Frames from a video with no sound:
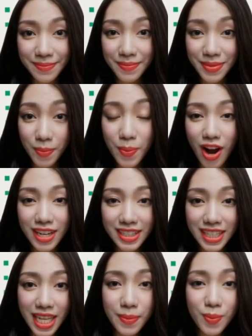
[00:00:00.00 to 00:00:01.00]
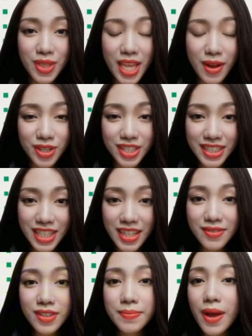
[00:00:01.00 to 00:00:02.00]
The parties keep what they
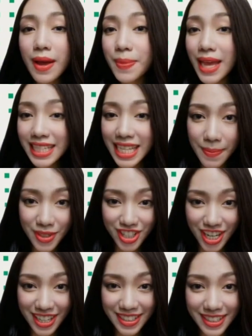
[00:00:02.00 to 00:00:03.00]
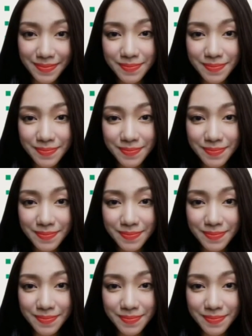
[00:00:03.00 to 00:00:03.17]
received, but pay damages.